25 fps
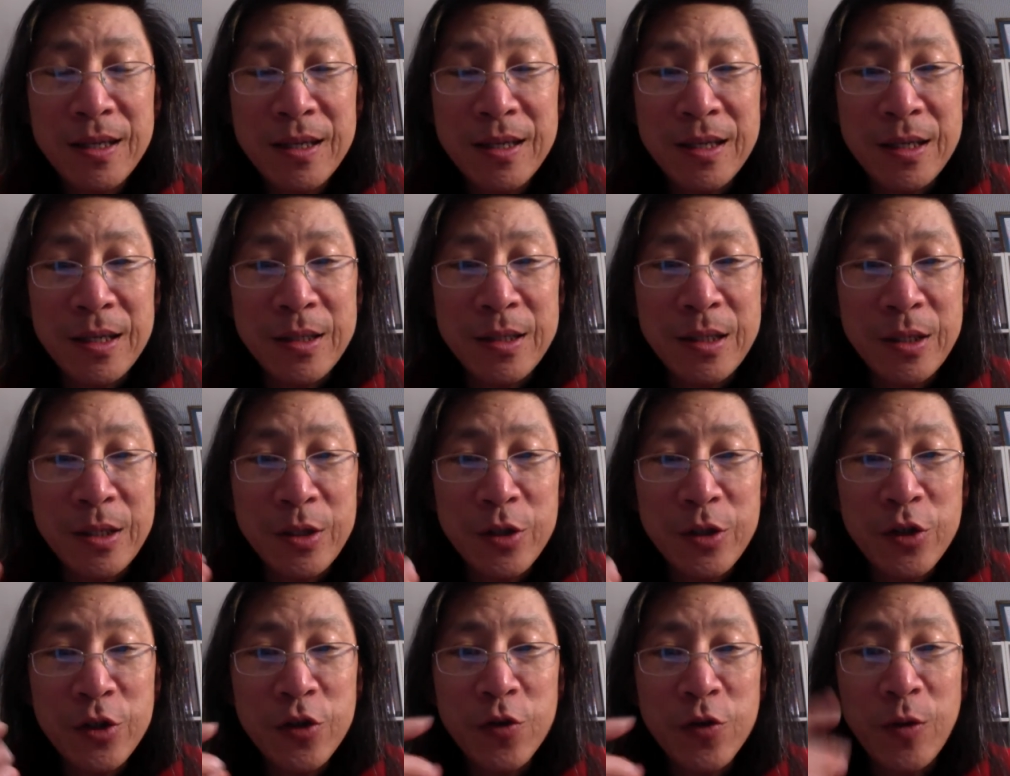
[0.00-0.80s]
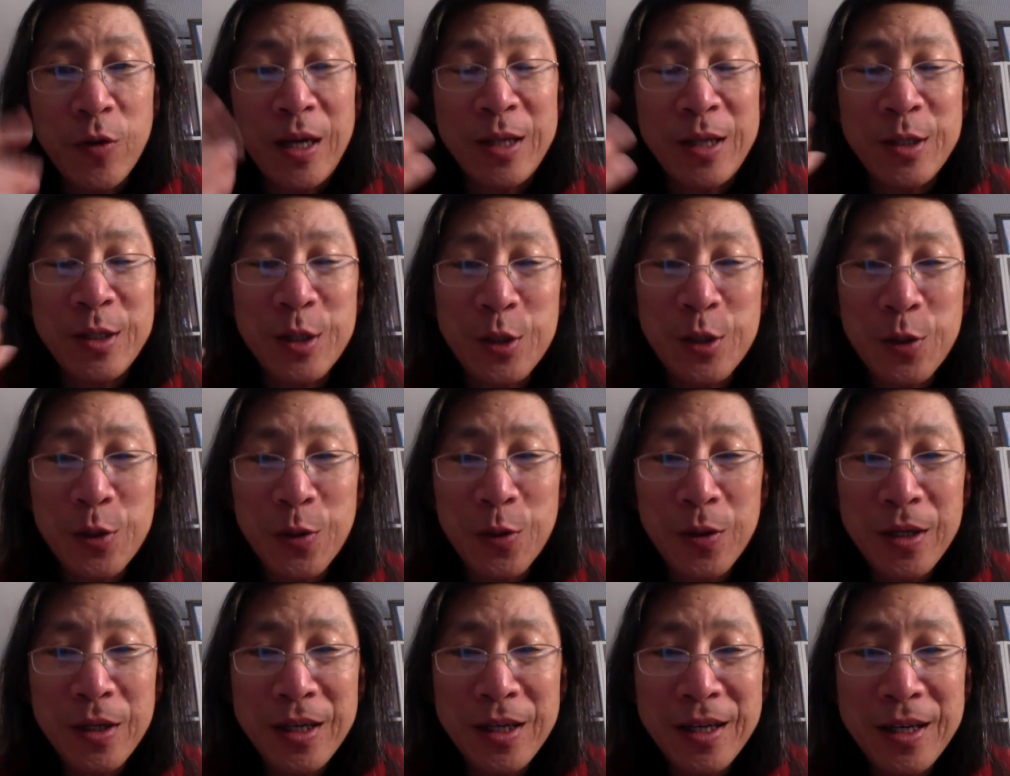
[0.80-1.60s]
Is it
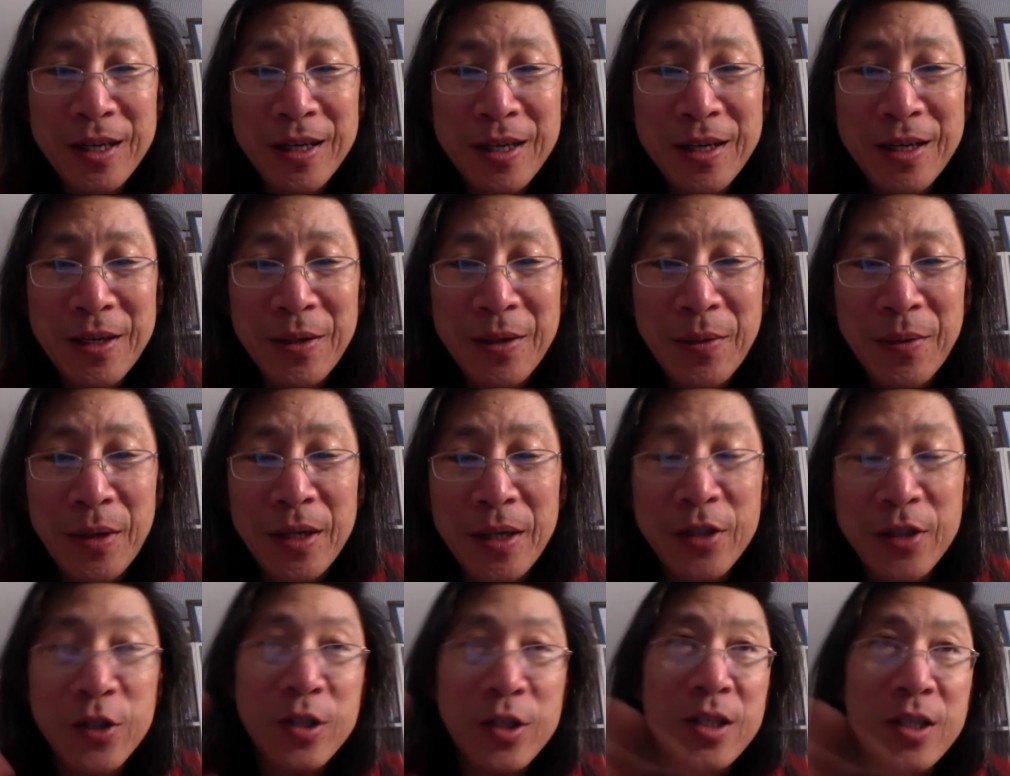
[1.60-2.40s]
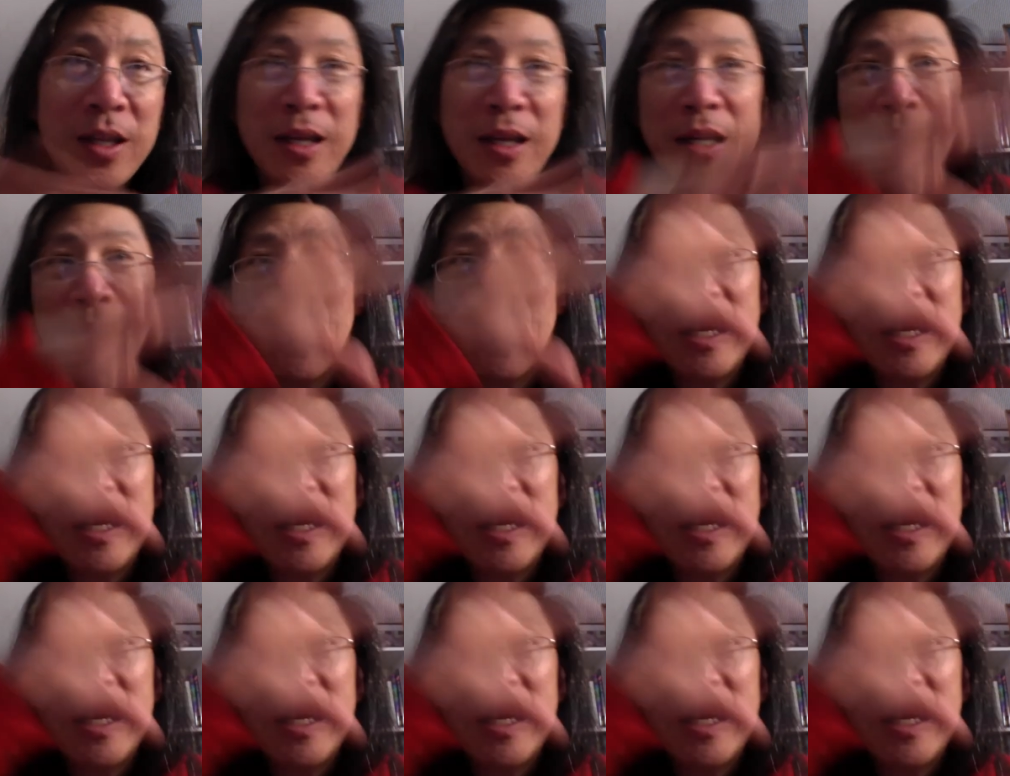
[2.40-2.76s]
transitory? Right? Just like